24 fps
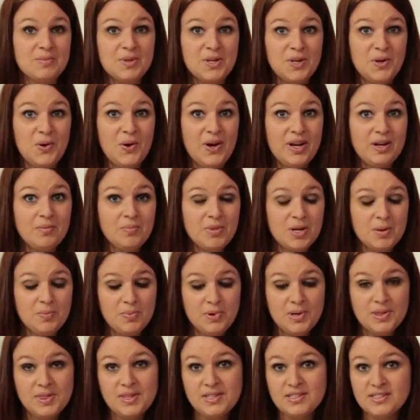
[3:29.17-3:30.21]
So I'm gonna go ahead and I'm gonna
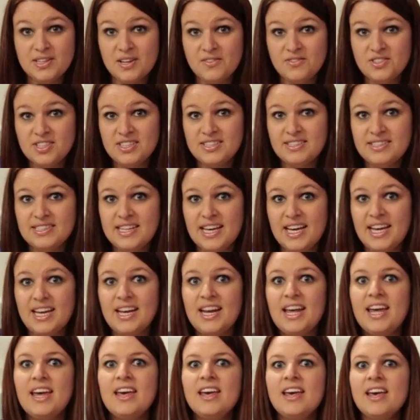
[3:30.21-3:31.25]
put this off to the
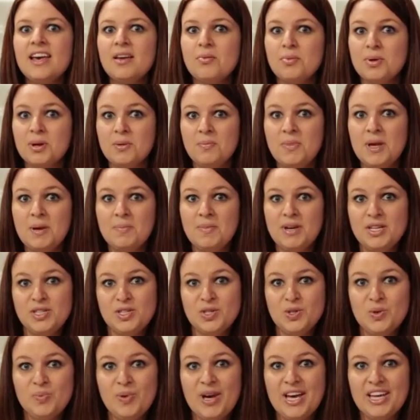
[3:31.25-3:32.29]
side, and I'm gonna make my
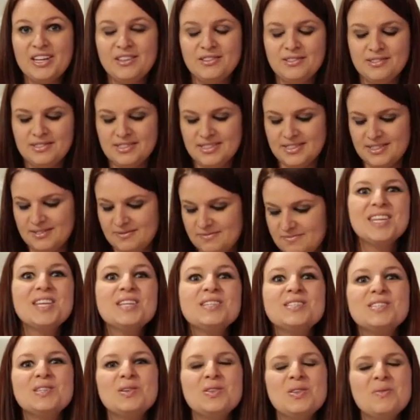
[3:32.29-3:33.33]
2 petals.
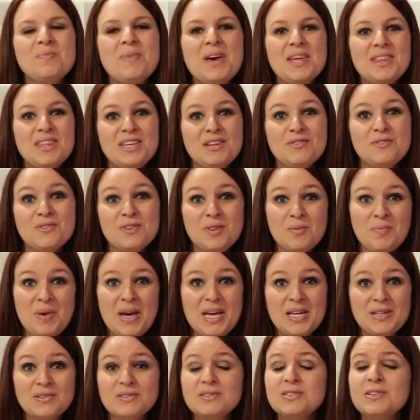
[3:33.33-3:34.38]
So the method for the
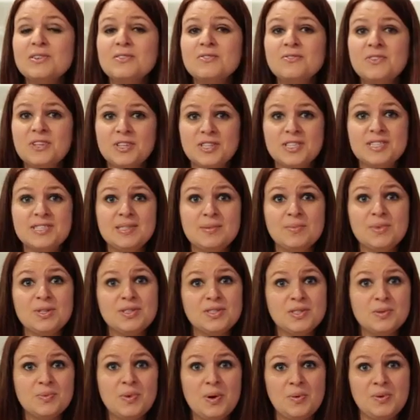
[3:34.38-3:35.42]
petals are very
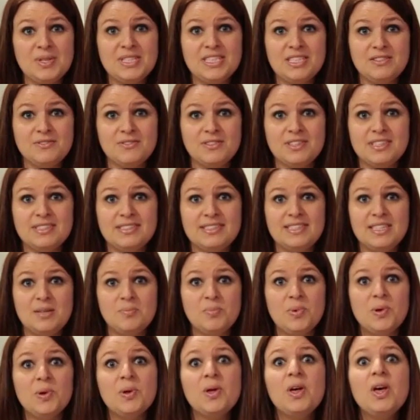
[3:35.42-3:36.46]
similar to what we did for the
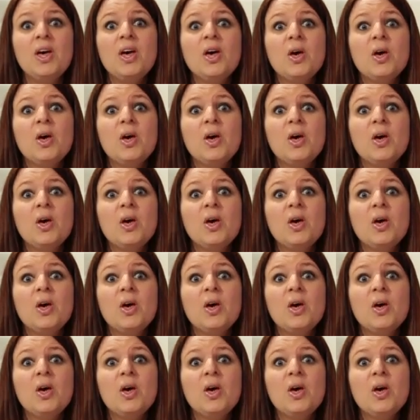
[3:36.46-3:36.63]
steeple.